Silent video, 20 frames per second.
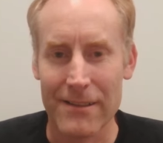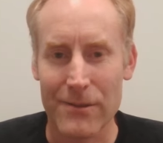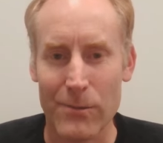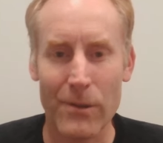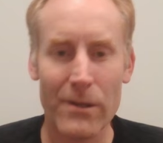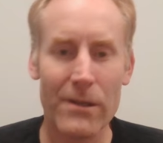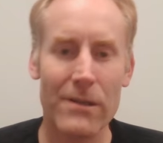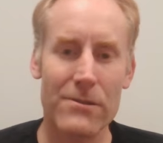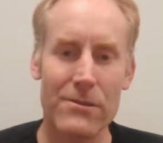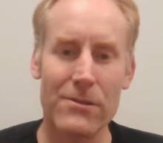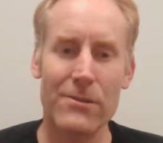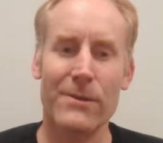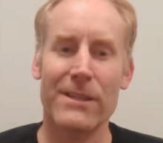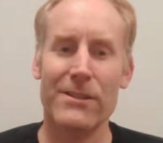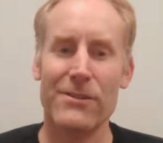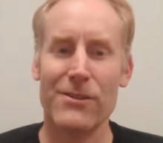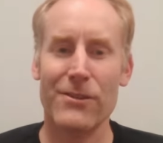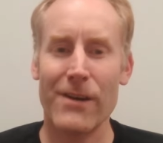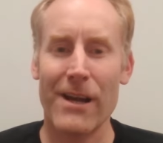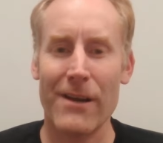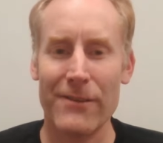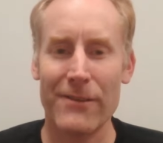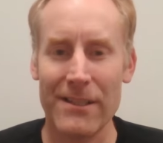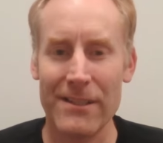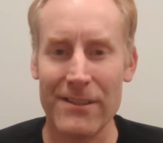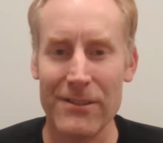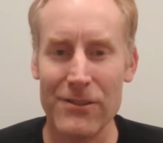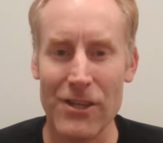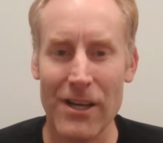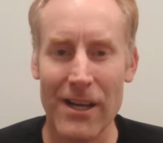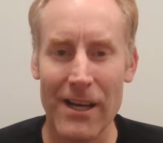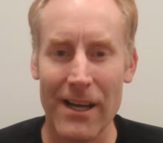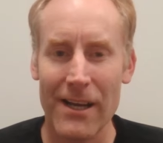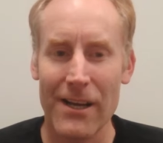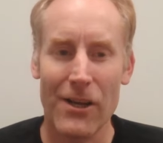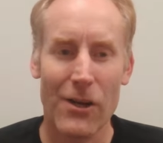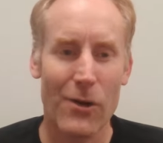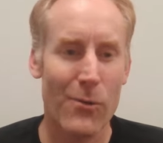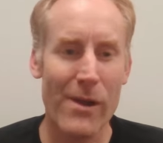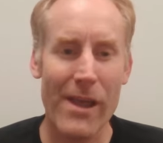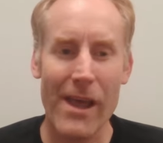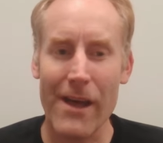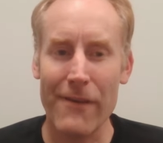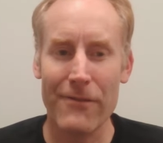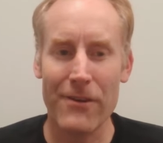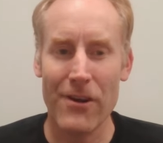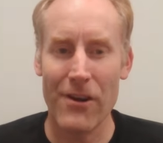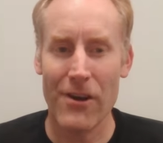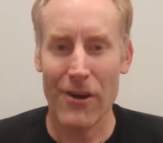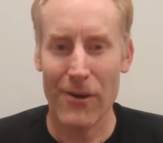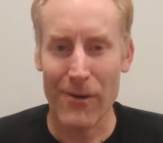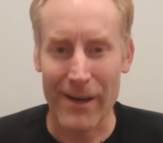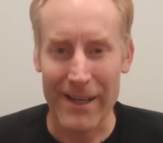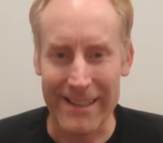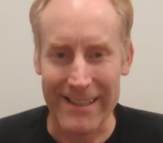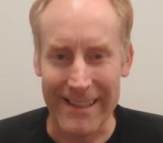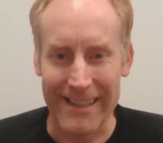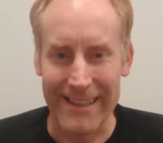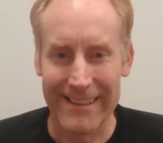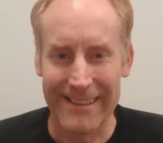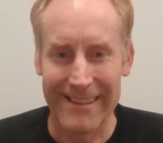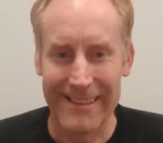What do you do when there's no gravity in the jar? We have no idea,